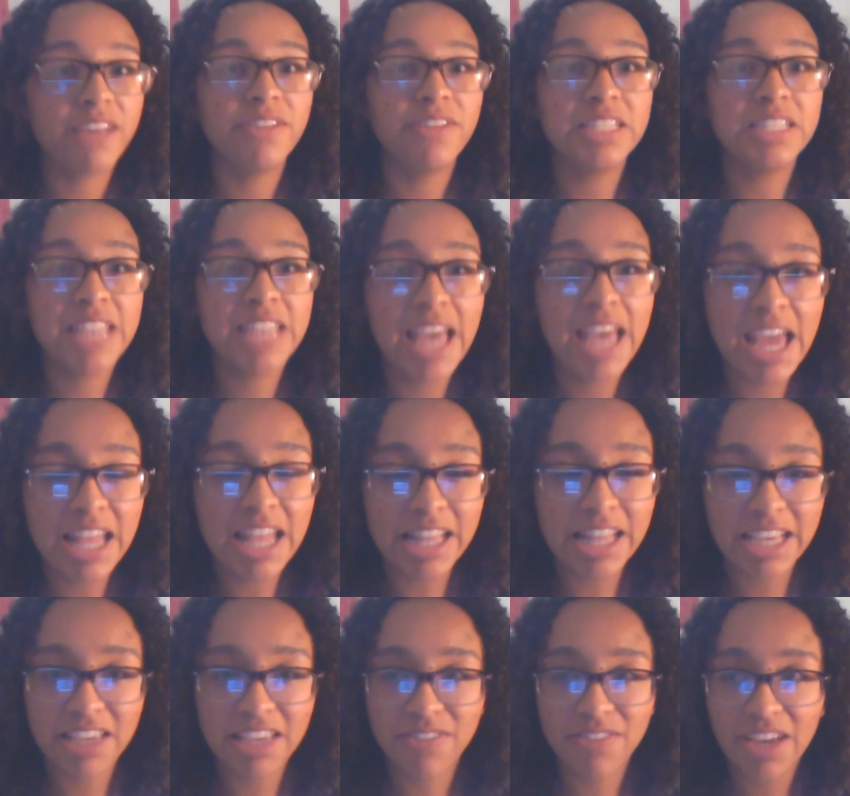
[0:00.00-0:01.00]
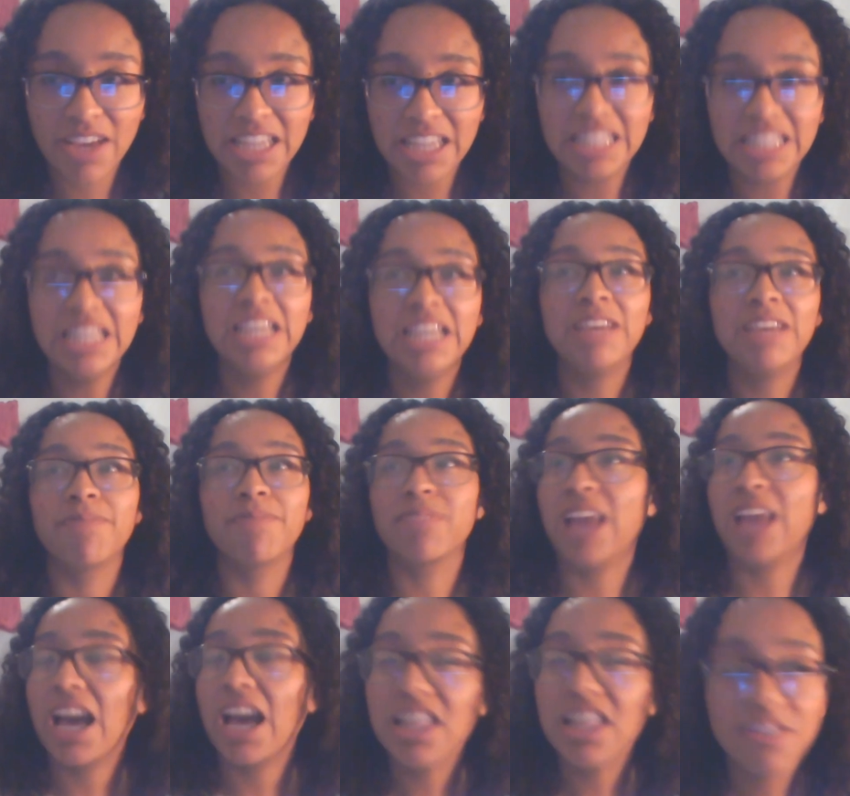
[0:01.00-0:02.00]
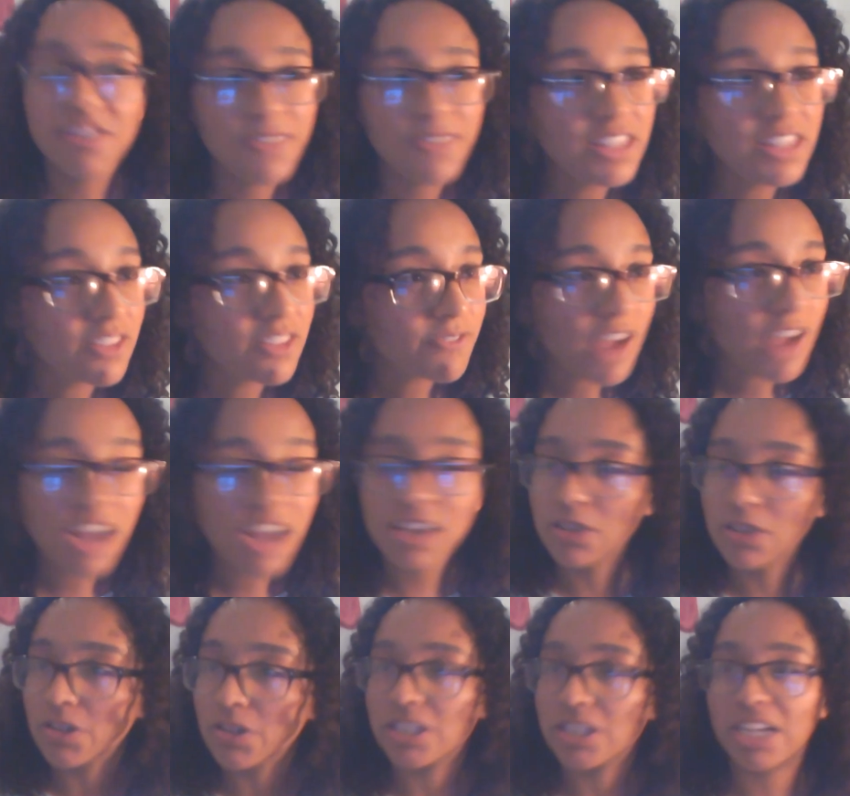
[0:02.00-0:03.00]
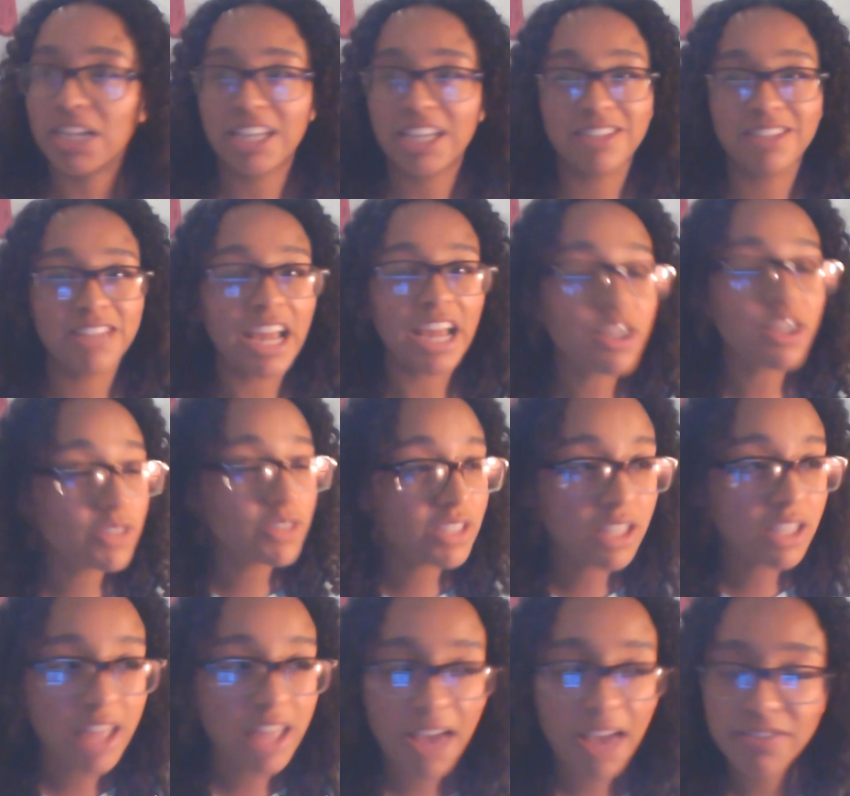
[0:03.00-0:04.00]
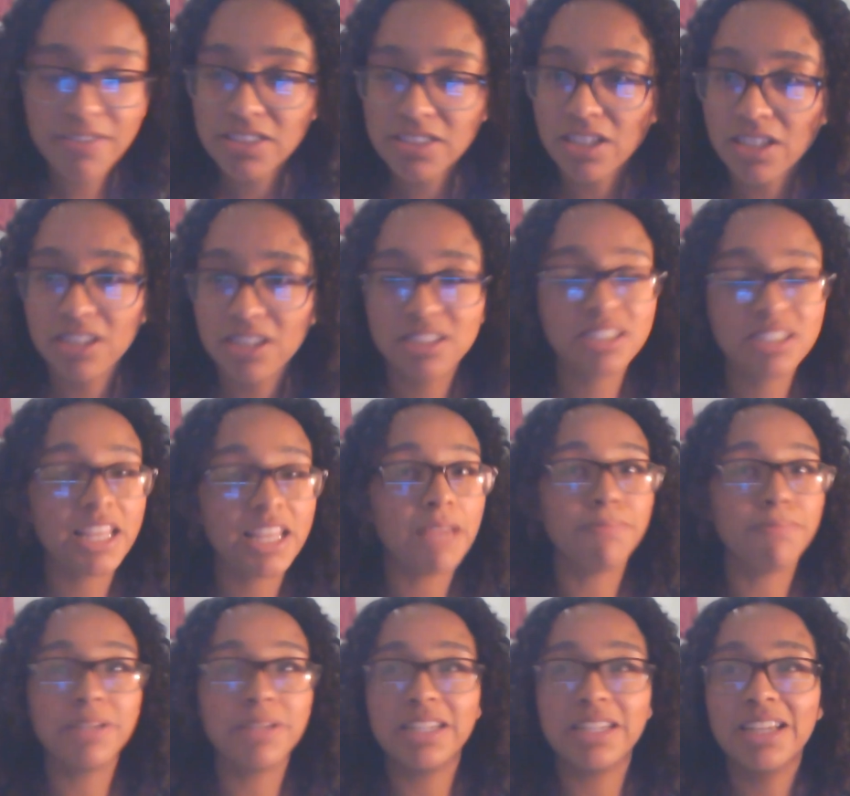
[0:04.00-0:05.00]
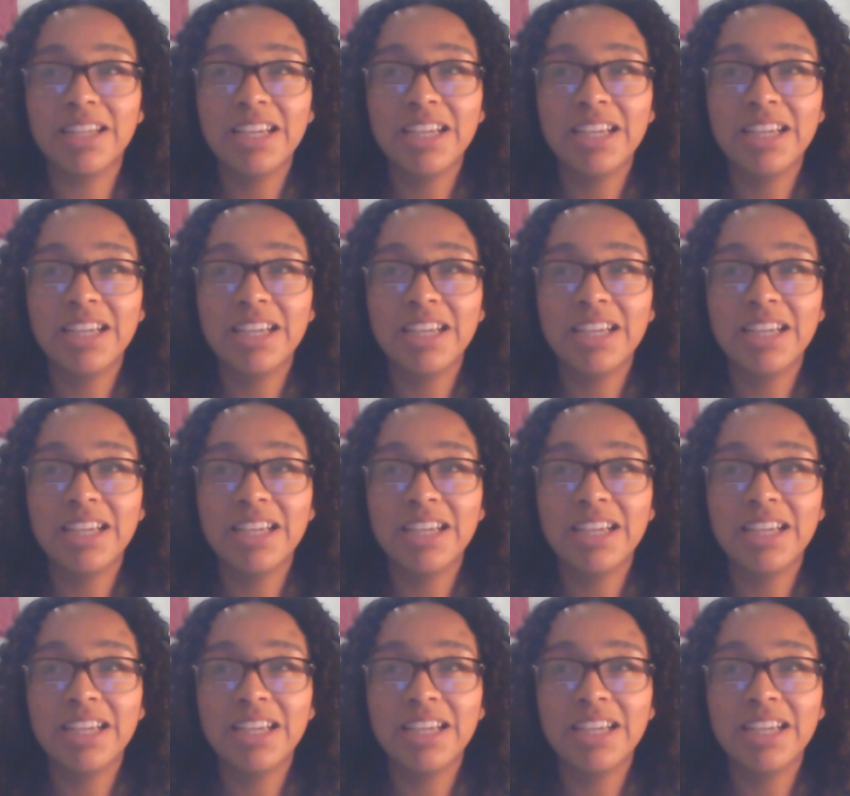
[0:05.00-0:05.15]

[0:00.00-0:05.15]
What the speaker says: of his head, like, if I gotta defeat the Fire Lord, I gotta go into the Avatar state, but